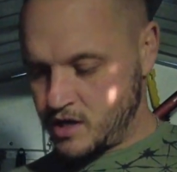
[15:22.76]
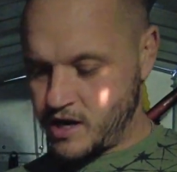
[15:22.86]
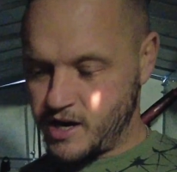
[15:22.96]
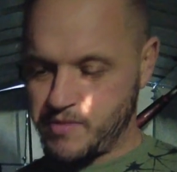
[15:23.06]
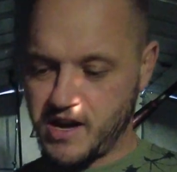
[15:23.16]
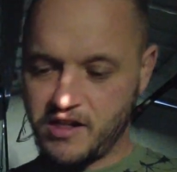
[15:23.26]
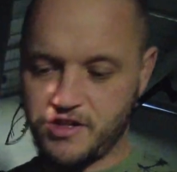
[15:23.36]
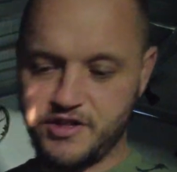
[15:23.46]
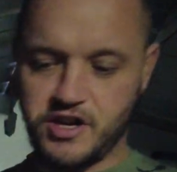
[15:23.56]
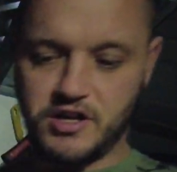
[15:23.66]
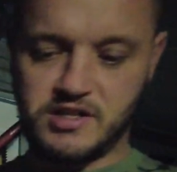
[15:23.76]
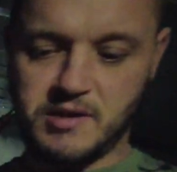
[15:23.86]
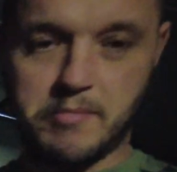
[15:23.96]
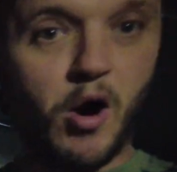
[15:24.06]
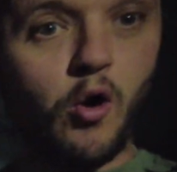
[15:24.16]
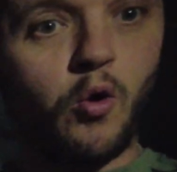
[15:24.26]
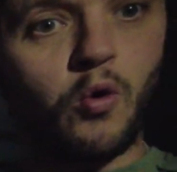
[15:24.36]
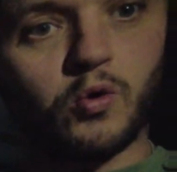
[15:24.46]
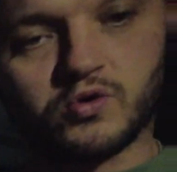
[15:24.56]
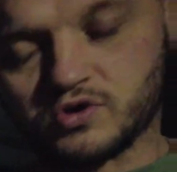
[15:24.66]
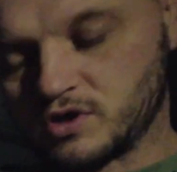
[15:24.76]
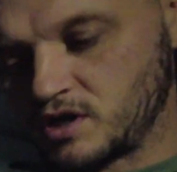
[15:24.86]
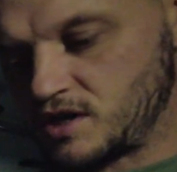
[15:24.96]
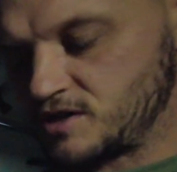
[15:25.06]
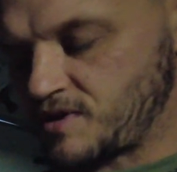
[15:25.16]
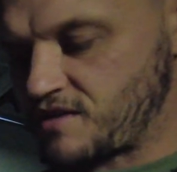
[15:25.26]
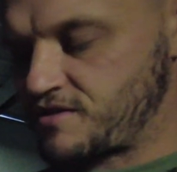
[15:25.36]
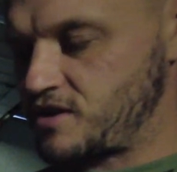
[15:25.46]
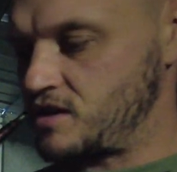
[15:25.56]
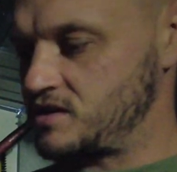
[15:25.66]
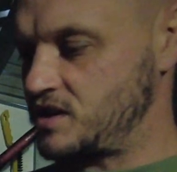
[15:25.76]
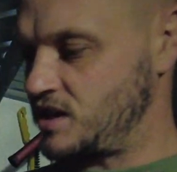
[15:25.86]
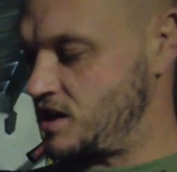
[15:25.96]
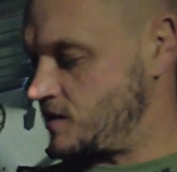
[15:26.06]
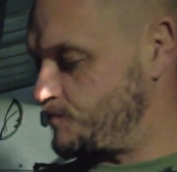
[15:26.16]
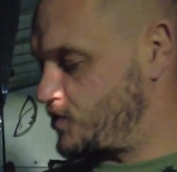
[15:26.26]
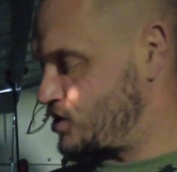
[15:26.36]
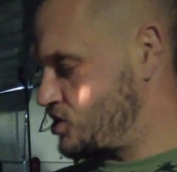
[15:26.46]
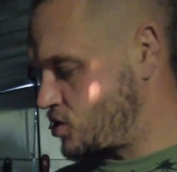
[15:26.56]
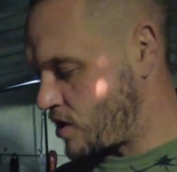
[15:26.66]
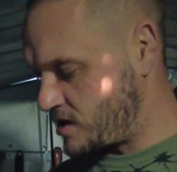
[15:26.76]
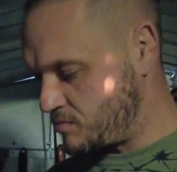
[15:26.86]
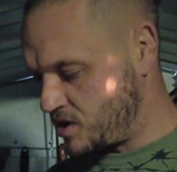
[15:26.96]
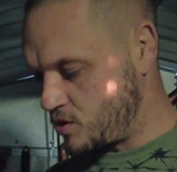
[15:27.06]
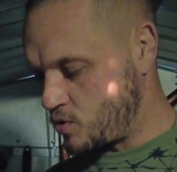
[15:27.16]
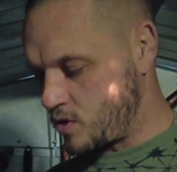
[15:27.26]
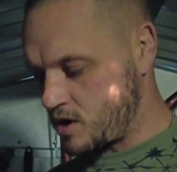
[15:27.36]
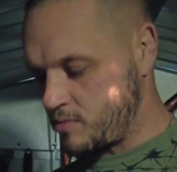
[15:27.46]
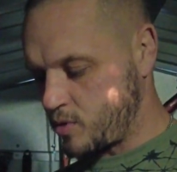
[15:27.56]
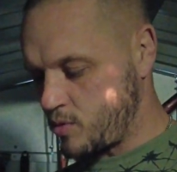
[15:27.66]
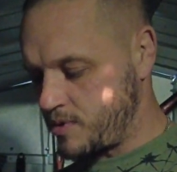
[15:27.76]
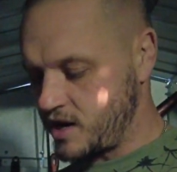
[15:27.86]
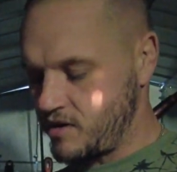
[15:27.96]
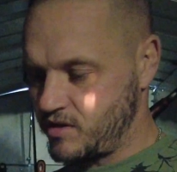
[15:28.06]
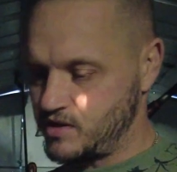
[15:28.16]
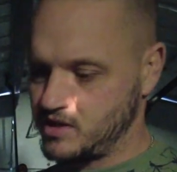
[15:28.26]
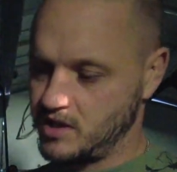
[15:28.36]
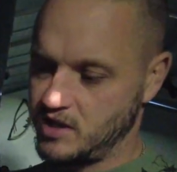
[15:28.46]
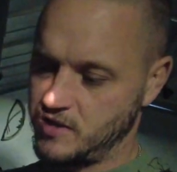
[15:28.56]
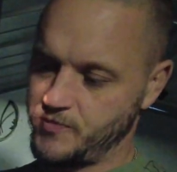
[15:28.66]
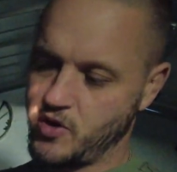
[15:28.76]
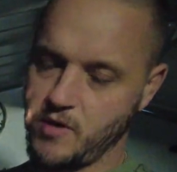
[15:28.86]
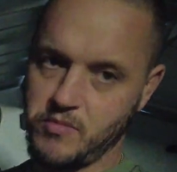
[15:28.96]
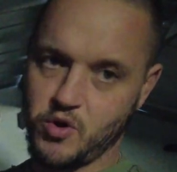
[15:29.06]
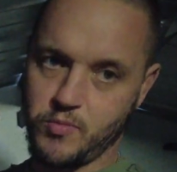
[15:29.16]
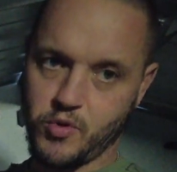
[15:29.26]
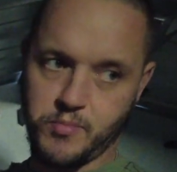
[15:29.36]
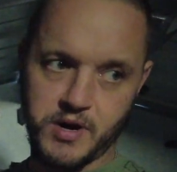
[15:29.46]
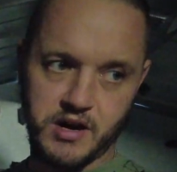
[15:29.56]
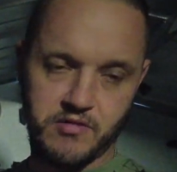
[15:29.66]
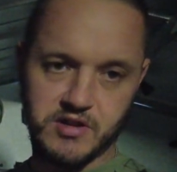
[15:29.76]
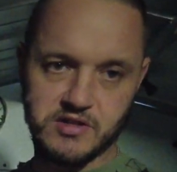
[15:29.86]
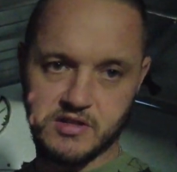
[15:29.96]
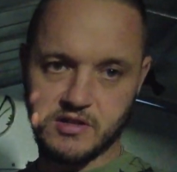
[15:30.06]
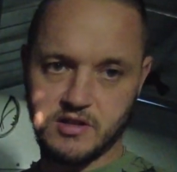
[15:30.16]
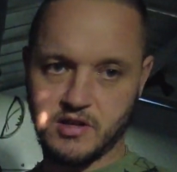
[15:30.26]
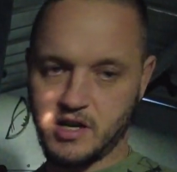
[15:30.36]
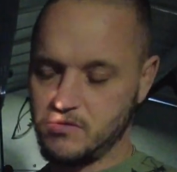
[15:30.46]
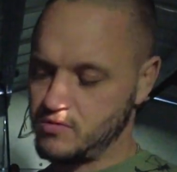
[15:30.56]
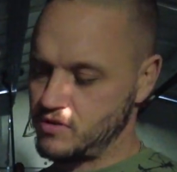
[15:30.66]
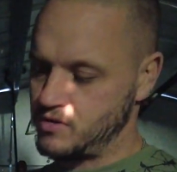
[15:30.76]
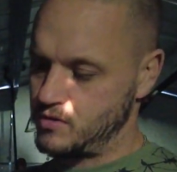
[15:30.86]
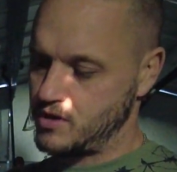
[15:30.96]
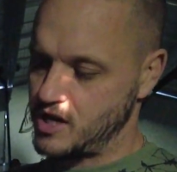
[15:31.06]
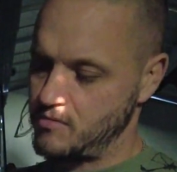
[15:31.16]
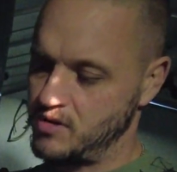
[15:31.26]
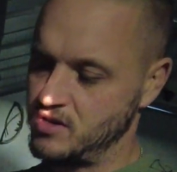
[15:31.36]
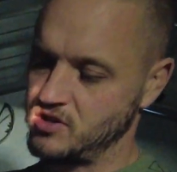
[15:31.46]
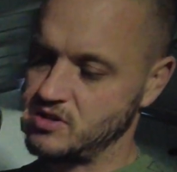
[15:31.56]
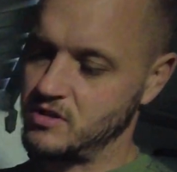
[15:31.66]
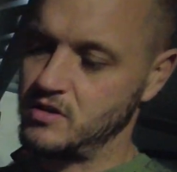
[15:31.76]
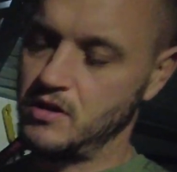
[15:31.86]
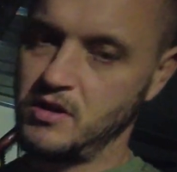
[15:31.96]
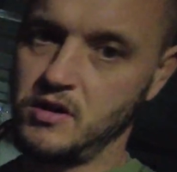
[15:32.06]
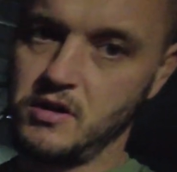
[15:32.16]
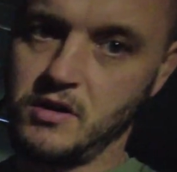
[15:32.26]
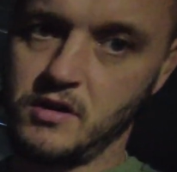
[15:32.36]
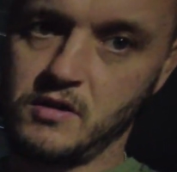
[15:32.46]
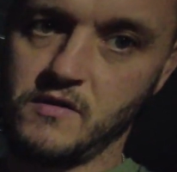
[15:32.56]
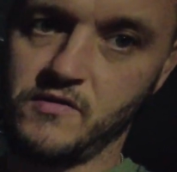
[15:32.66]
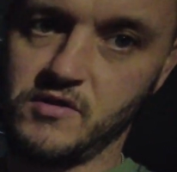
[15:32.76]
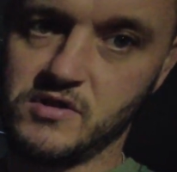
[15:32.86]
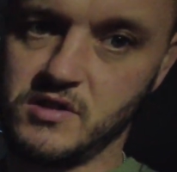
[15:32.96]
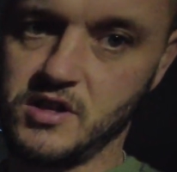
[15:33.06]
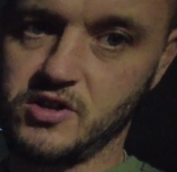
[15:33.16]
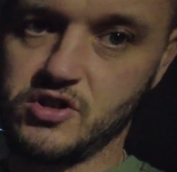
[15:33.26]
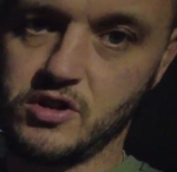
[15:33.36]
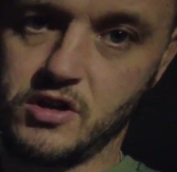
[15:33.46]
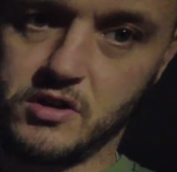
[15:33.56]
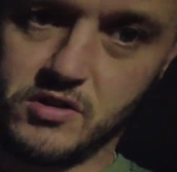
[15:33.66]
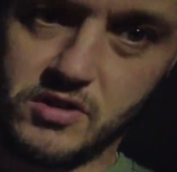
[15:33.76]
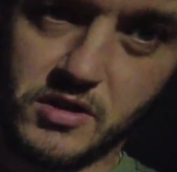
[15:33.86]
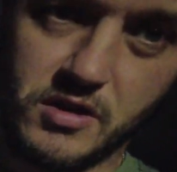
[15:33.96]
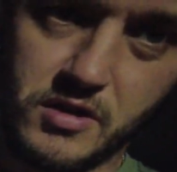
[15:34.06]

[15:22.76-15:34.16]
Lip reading: And about 30 balls. There's about 30 9mm ball bearings in it. 9mm ball bearings are the go-to ammunition for a slingshot.